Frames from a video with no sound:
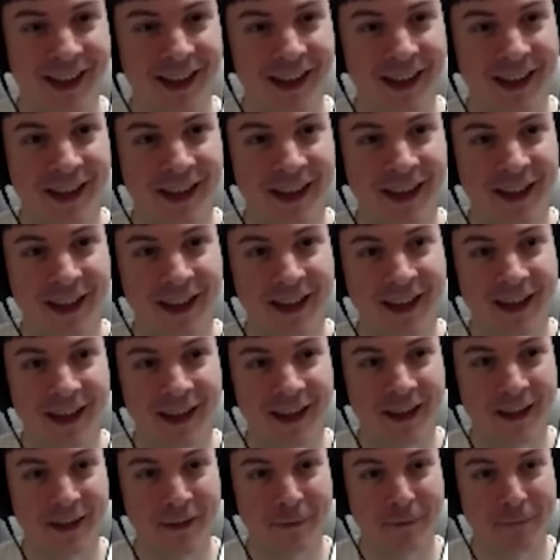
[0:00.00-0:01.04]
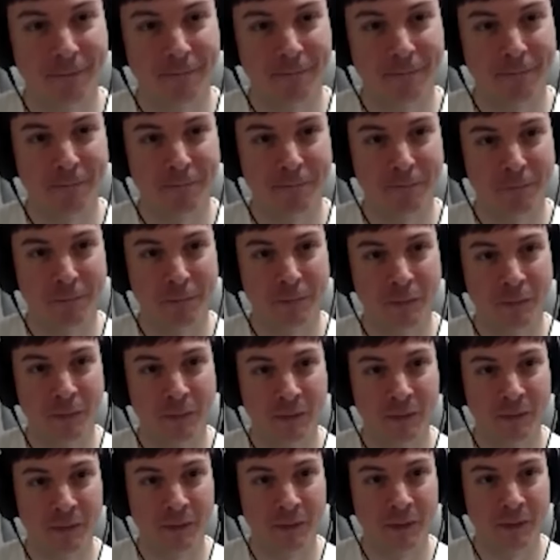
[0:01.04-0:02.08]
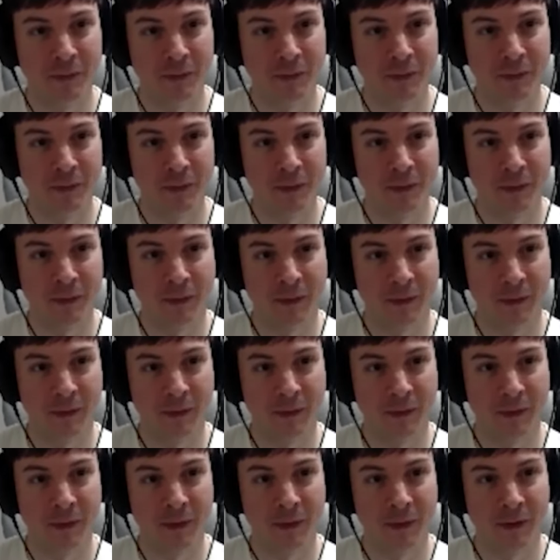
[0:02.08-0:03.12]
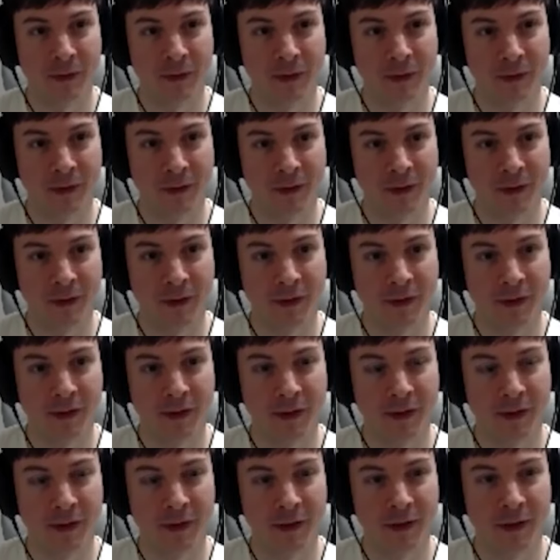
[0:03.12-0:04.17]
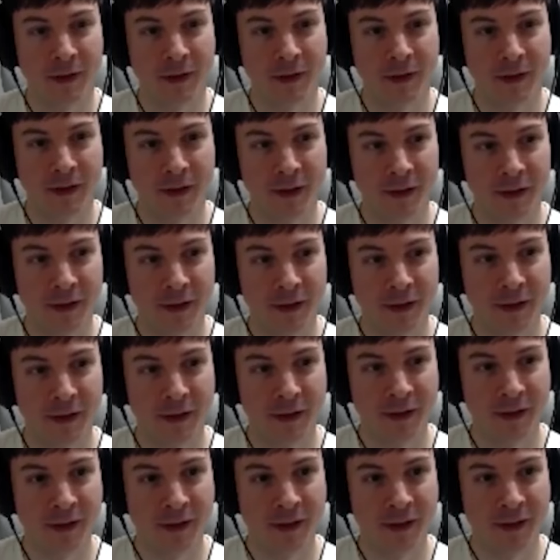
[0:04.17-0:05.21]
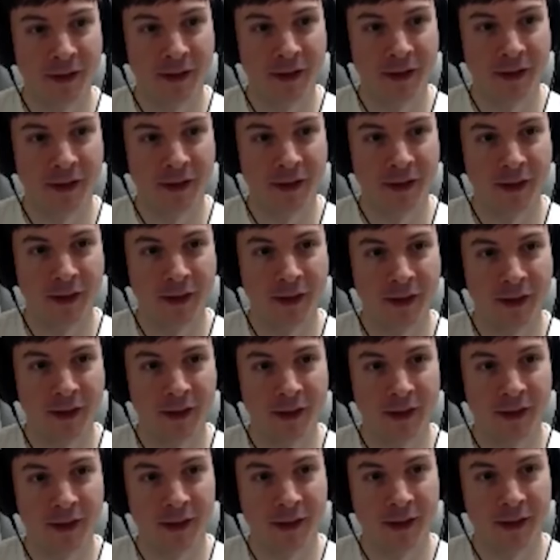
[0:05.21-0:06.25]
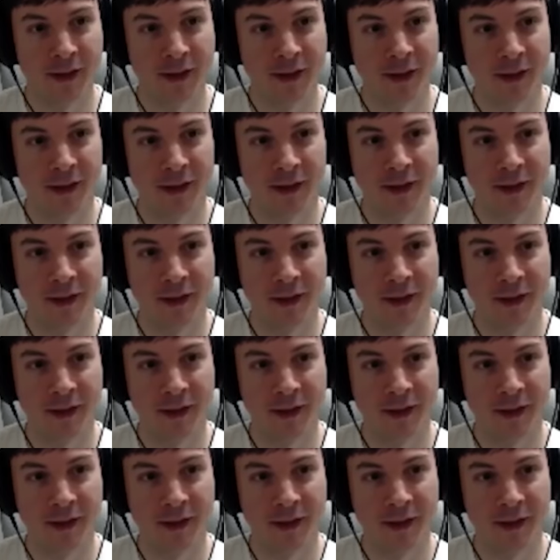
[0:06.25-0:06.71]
This person isn't speaking.